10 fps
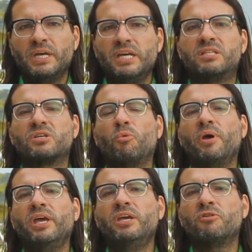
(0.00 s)
It's a
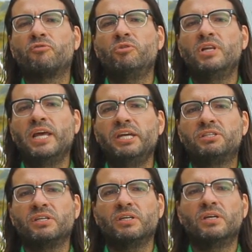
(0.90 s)
way of
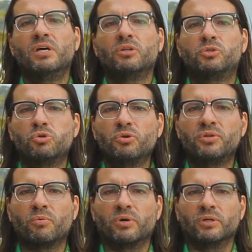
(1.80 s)
relating to
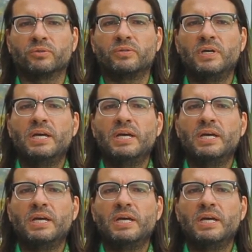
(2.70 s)
the world,